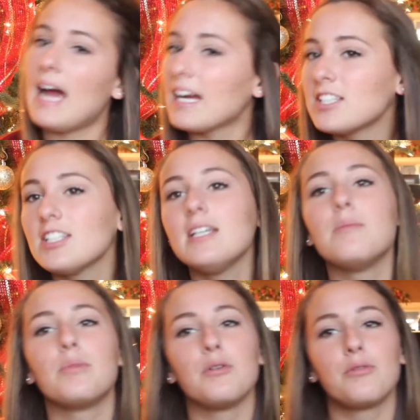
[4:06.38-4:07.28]
actually
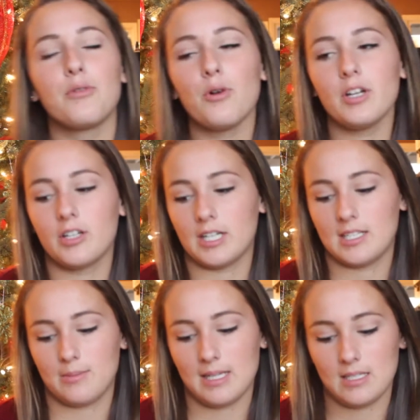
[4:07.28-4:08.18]
before
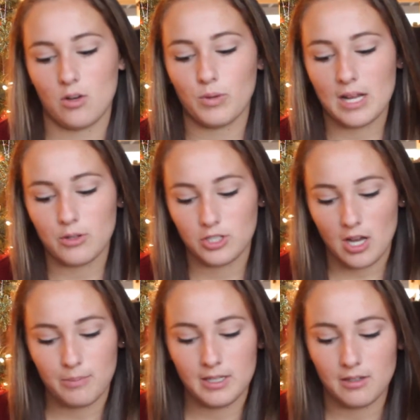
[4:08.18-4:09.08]
Christmas, when I was
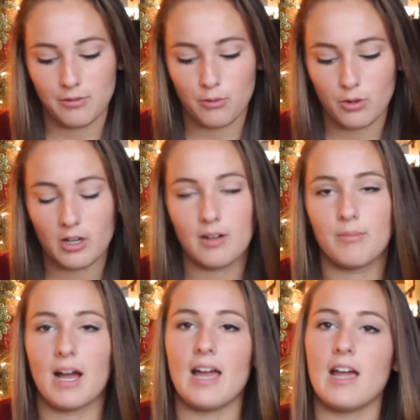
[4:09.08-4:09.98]
shopping for
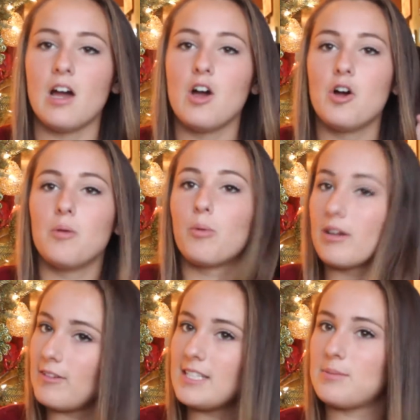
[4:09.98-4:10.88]
my
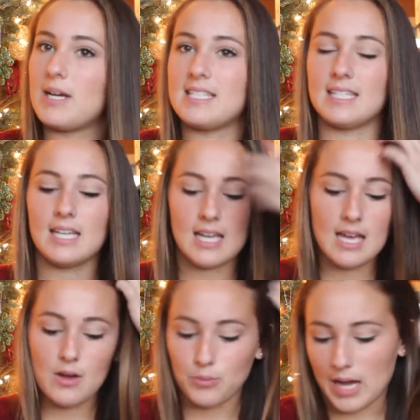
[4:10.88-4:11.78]
boyfriend's present,
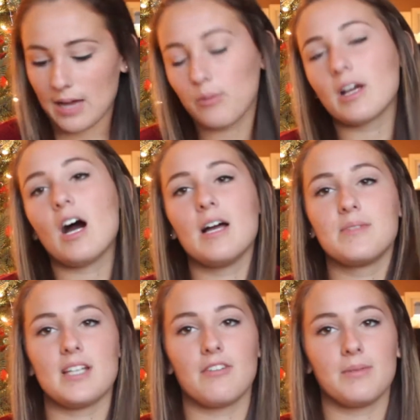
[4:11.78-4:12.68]
I got
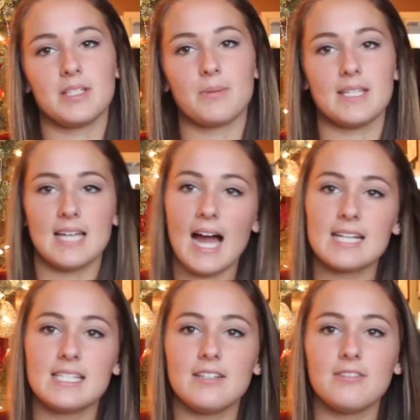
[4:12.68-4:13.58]
him stuff from This Place
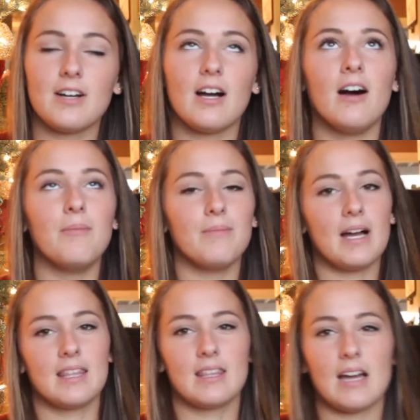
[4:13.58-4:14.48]
Active. Um,
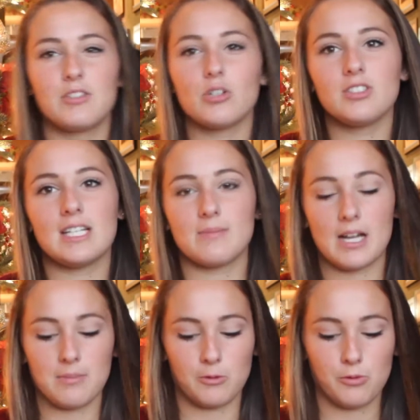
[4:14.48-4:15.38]
I, have told you guys
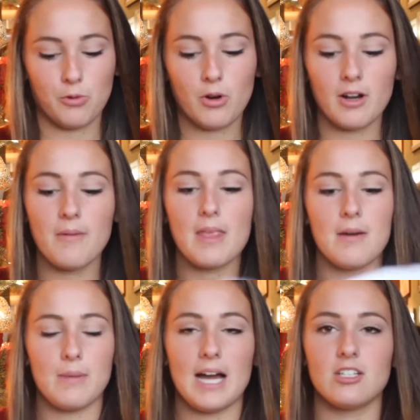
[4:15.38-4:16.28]
about it before,
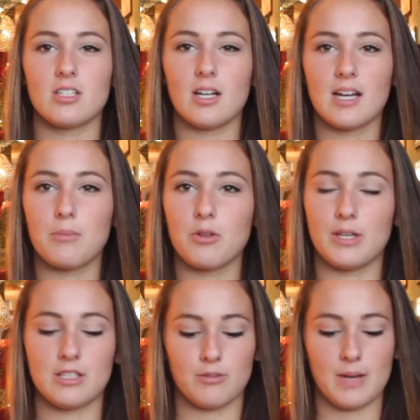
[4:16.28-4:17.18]
but I just got a couple
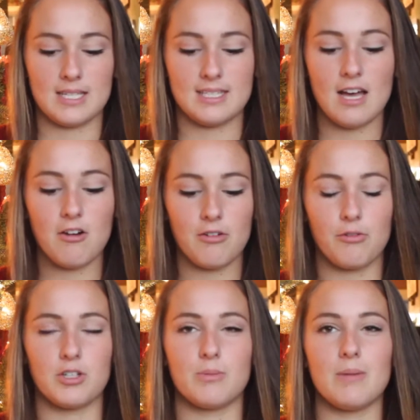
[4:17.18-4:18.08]
things for
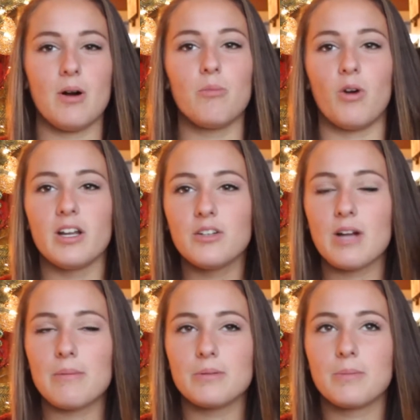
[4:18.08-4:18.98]
myself, which my mom wanted to
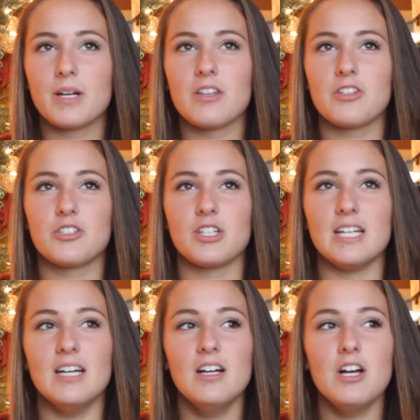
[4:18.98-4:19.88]
wrap up and put under the tree,